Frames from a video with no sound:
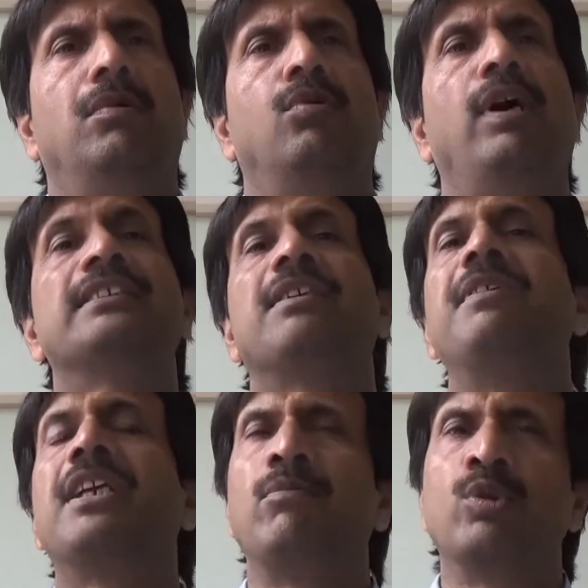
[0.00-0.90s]
who has a
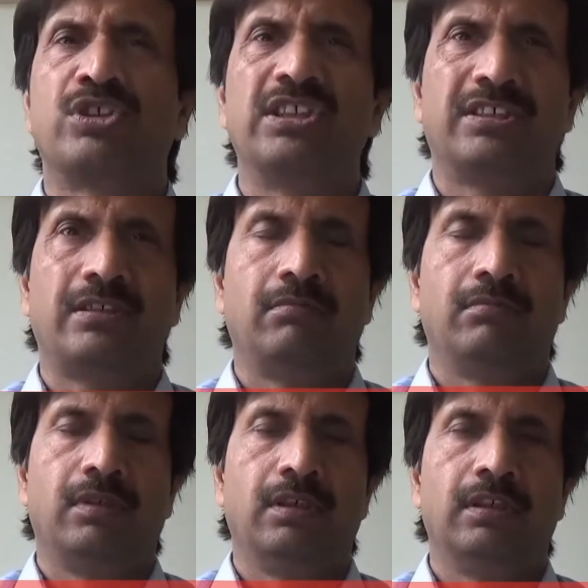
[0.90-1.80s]
weak immune system,
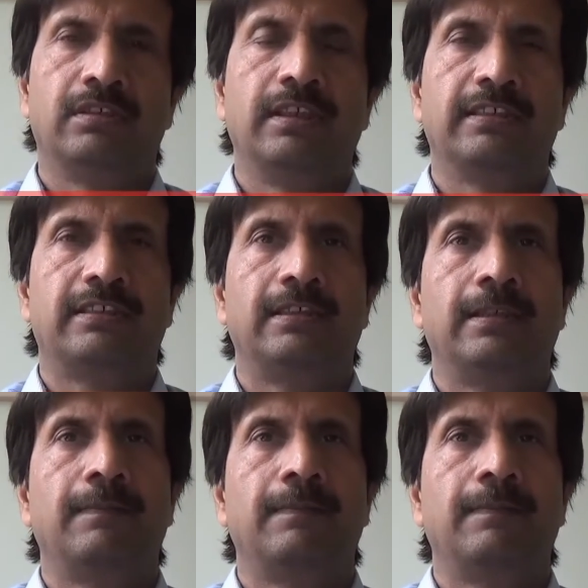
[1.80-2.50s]
this